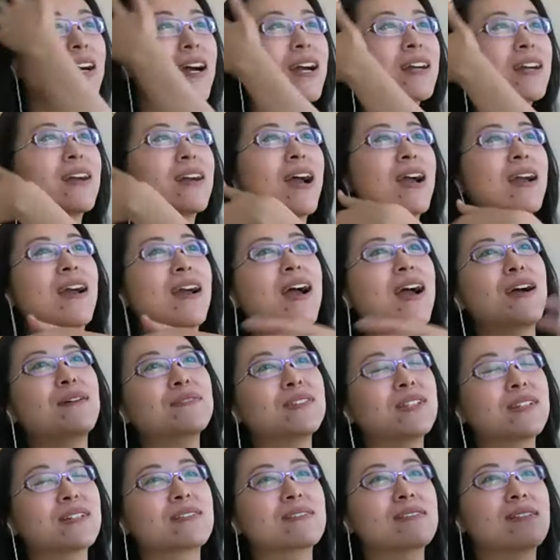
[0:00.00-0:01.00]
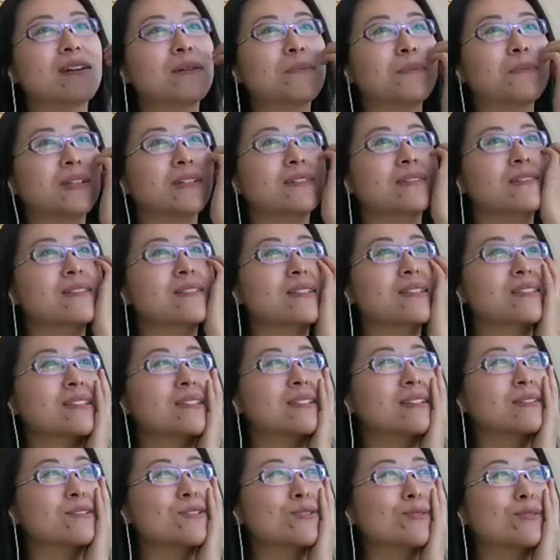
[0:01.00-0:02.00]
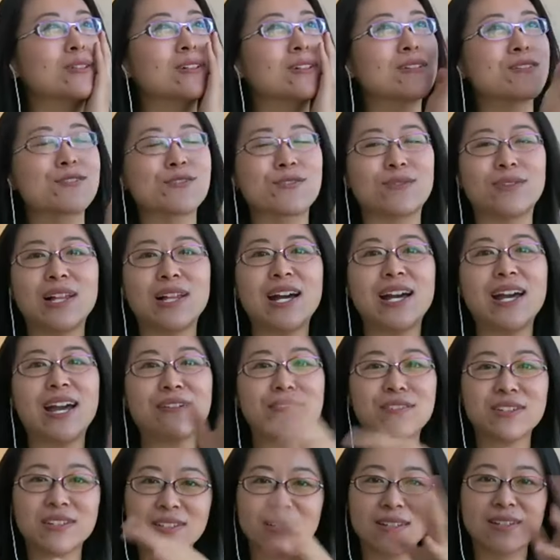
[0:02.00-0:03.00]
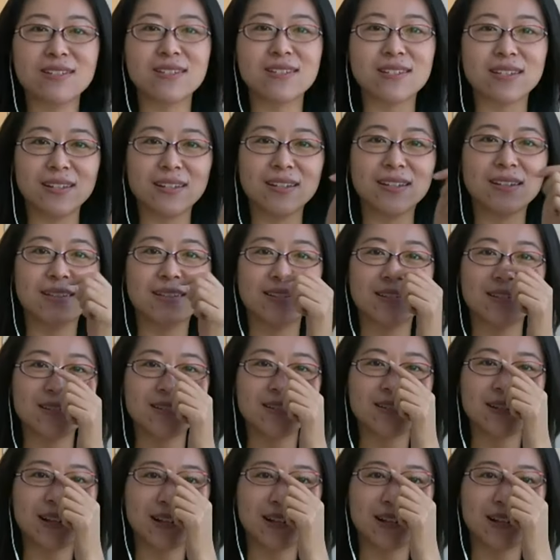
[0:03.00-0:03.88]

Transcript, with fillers: I, I have the exam in June or July, everything's in English,